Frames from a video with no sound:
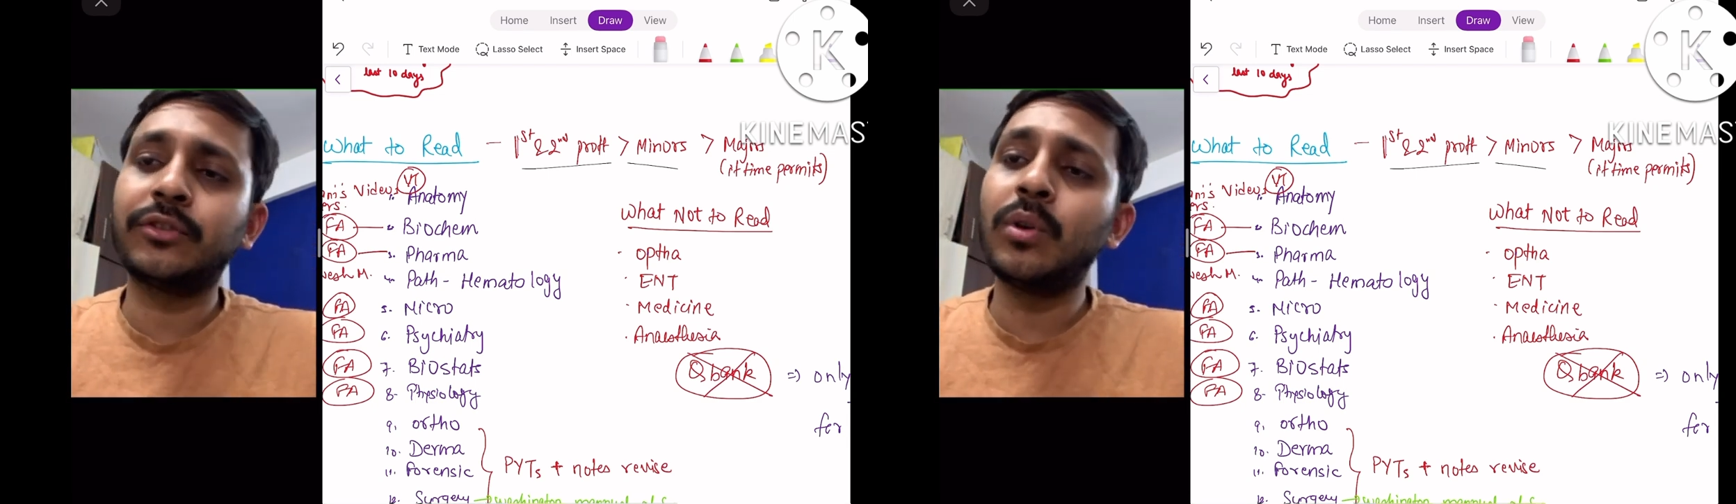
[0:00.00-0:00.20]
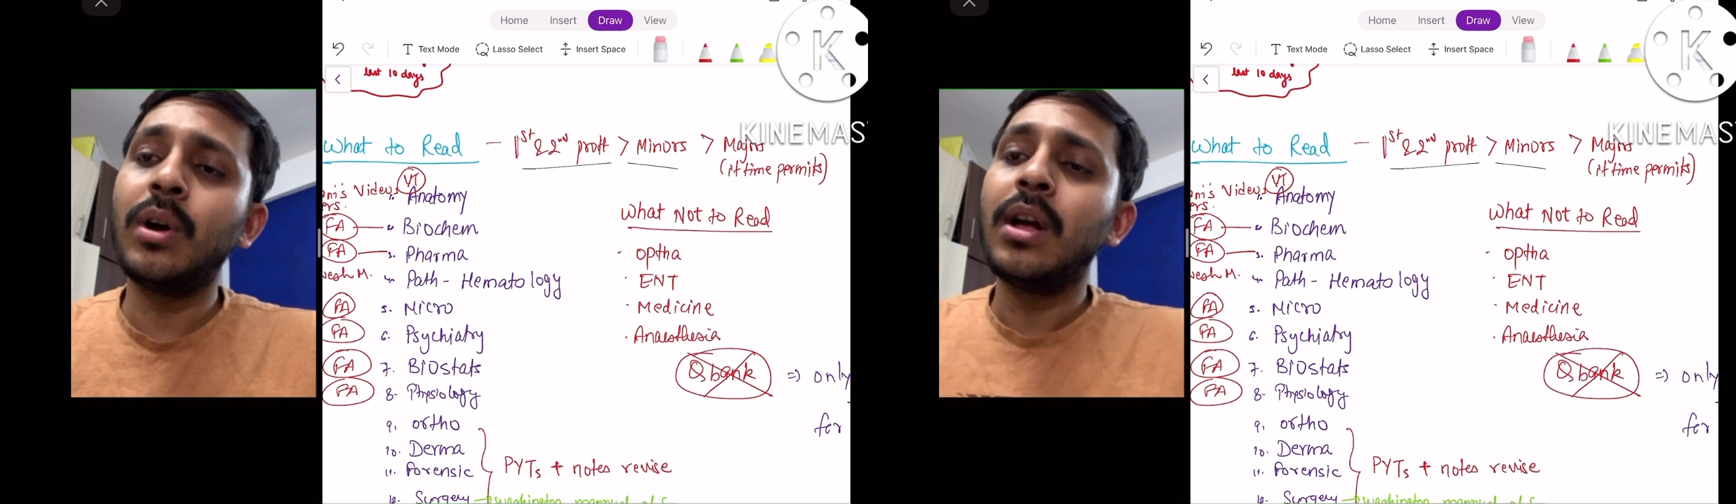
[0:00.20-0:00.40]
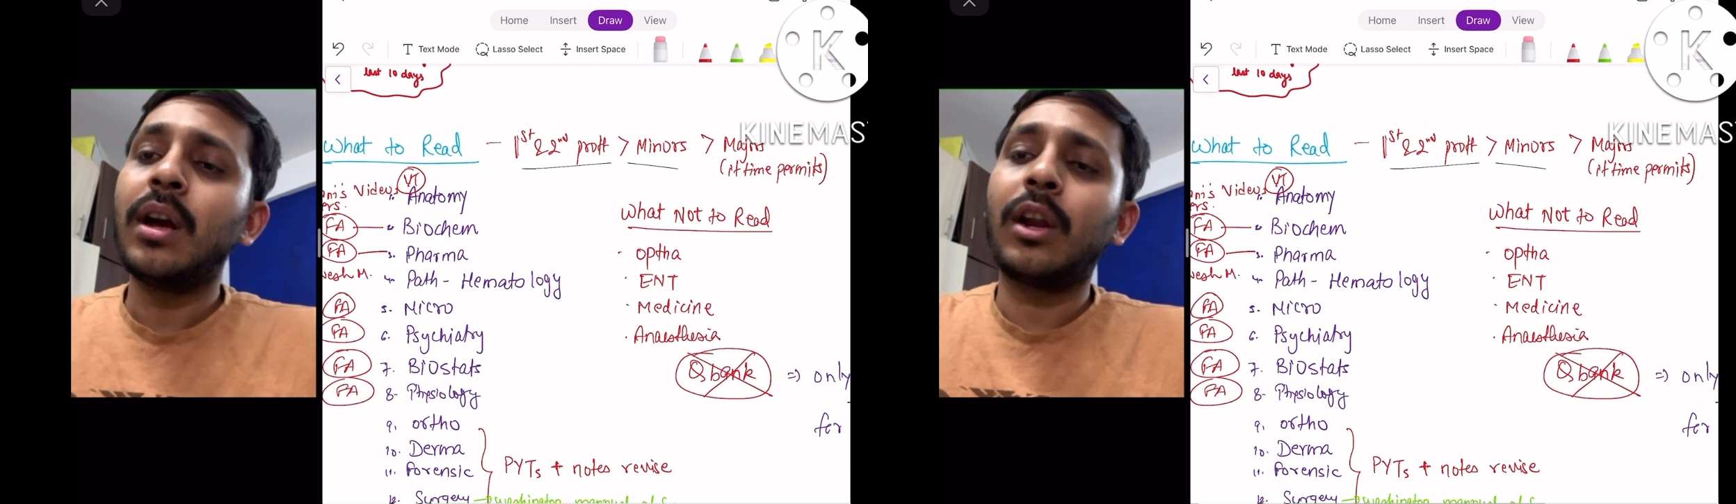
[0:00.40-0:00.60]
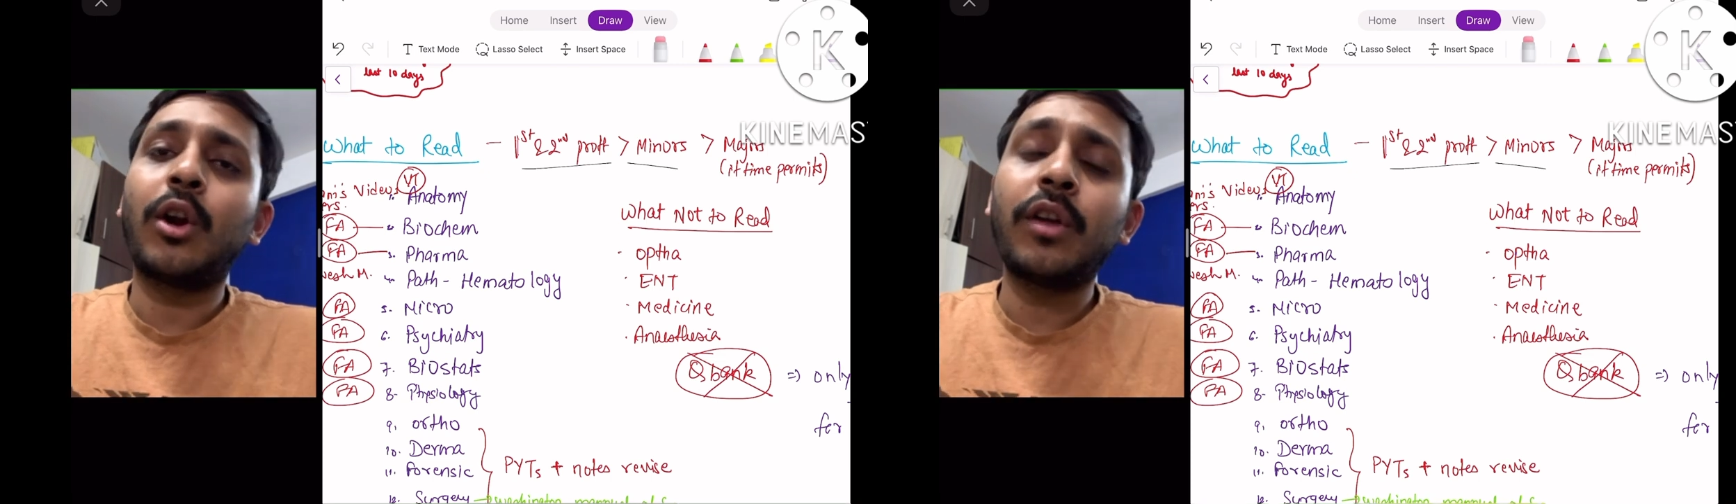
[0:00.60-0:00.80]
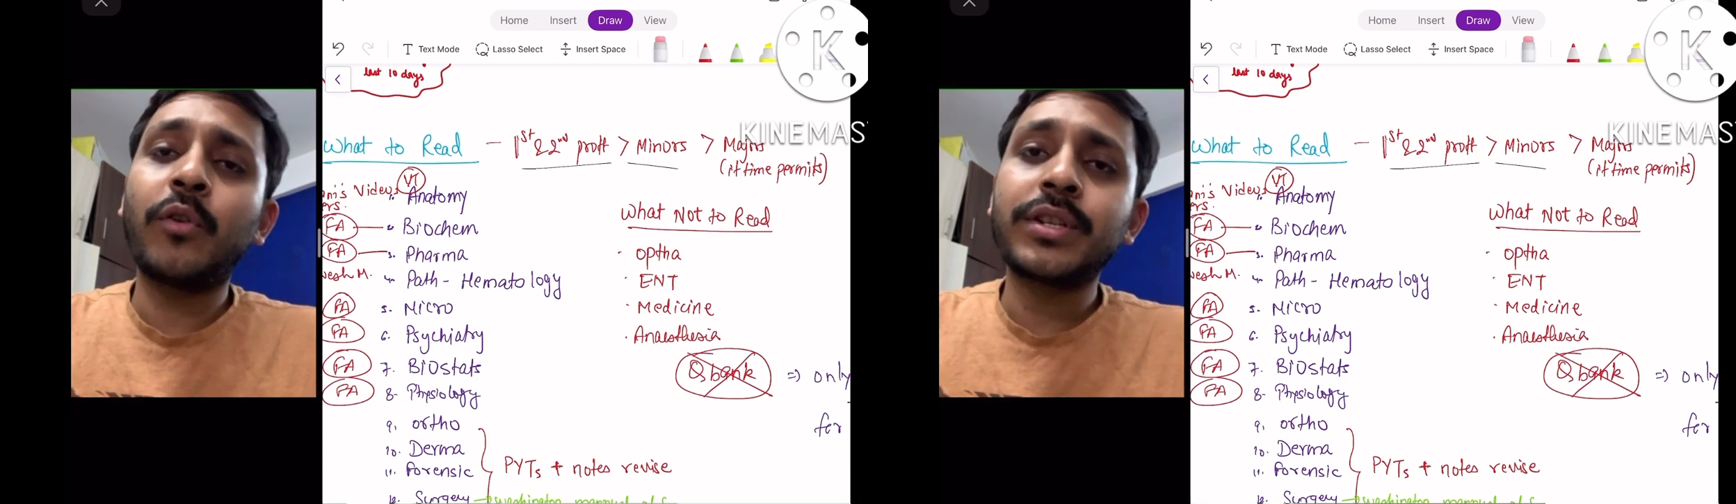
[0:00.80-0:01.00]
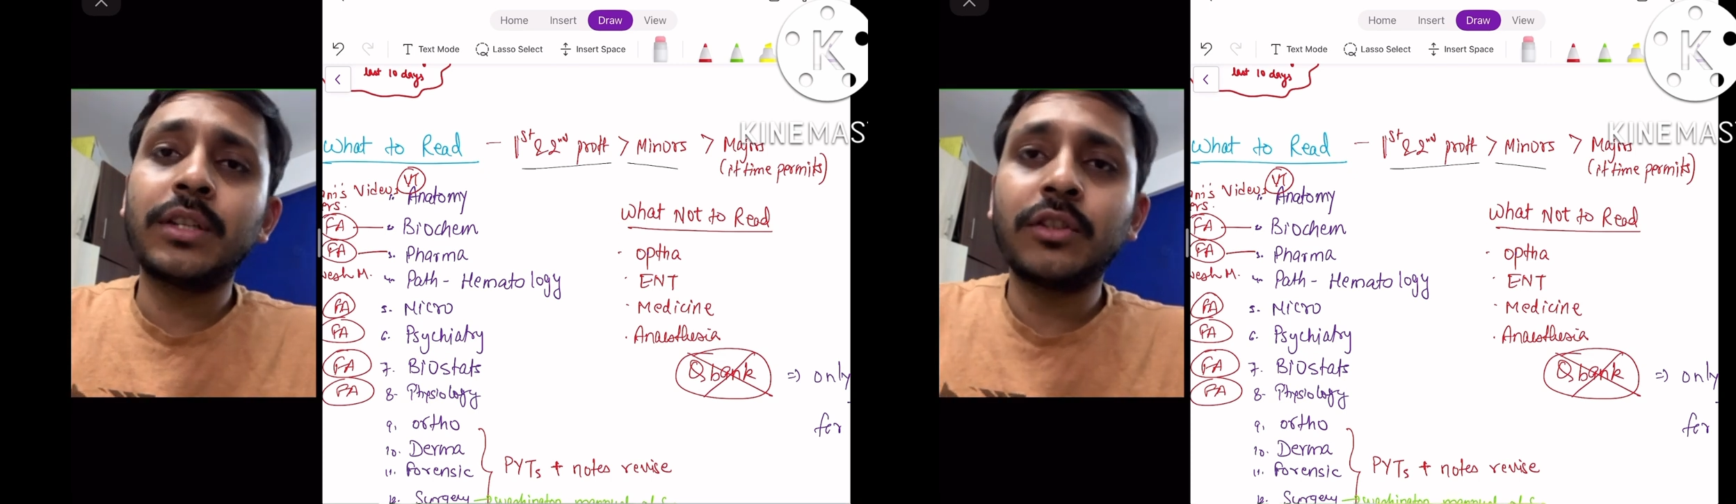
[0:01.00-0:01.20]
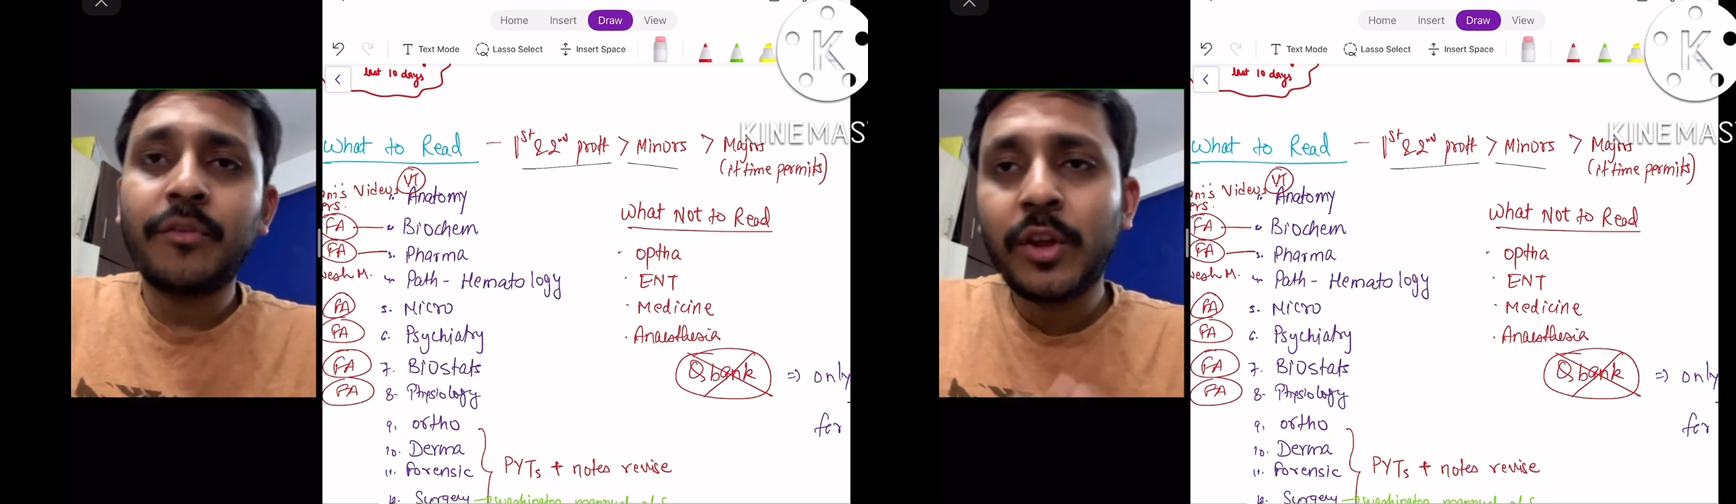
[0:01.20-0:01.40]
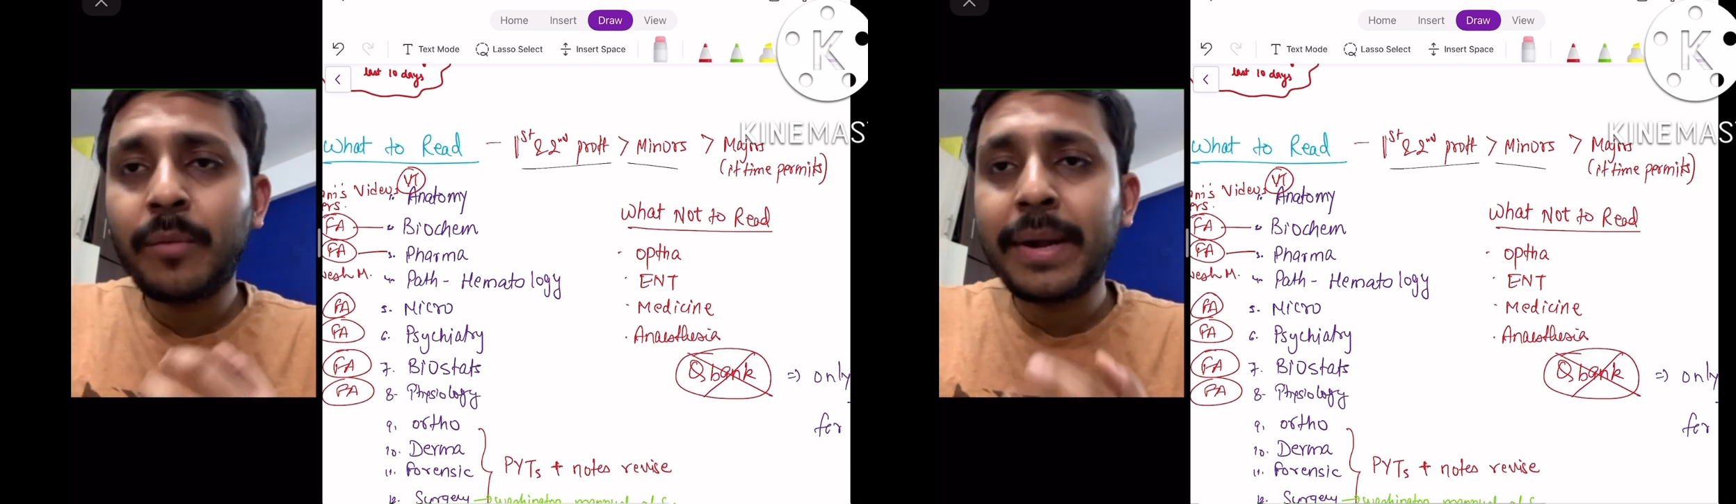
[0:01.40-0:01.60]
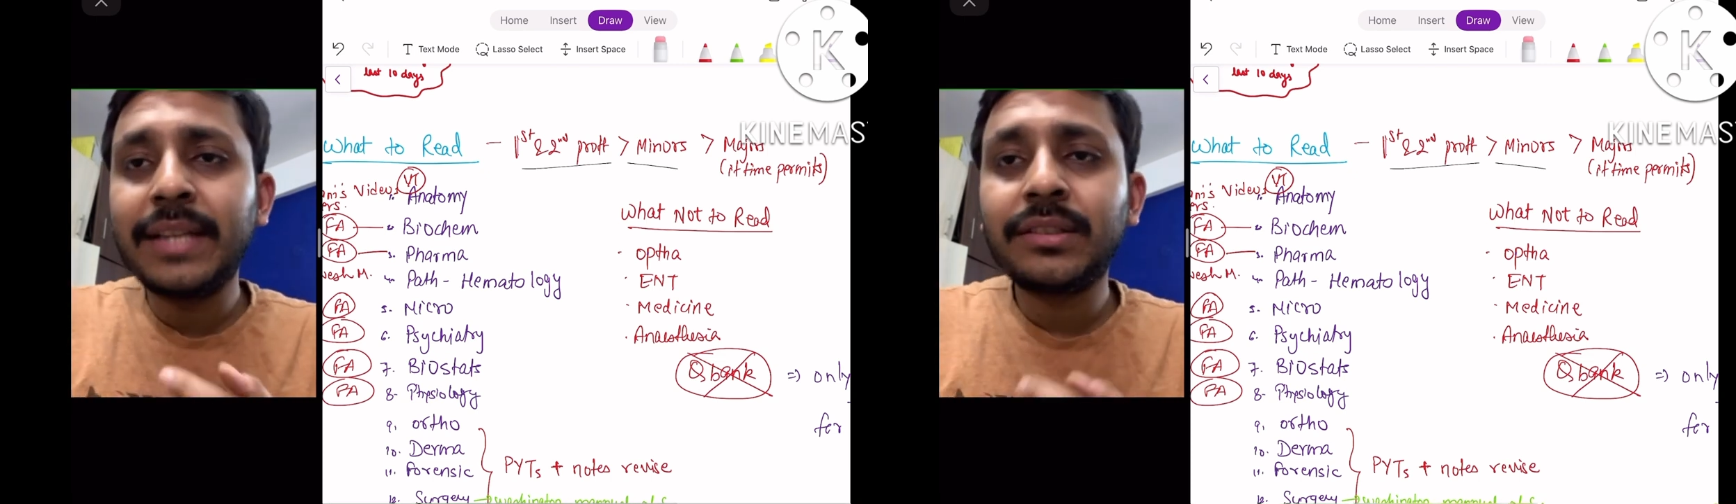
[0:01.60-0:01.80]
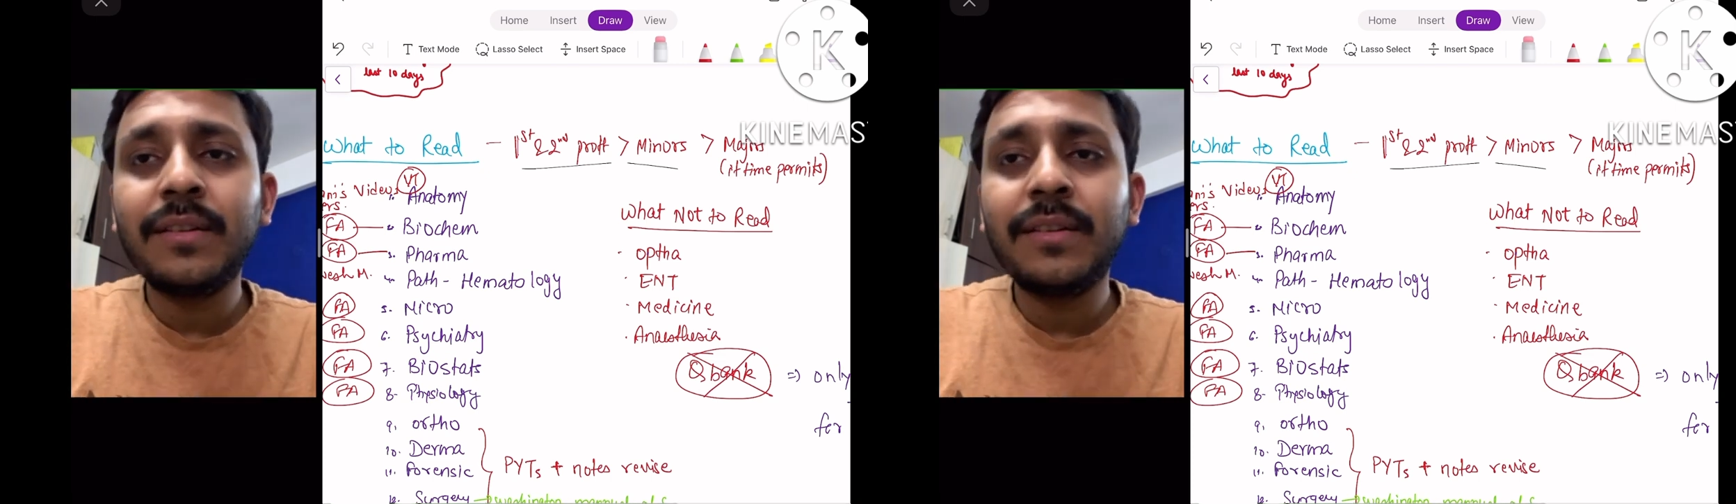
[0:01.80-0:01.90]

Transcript: So a lot of questions of your medicine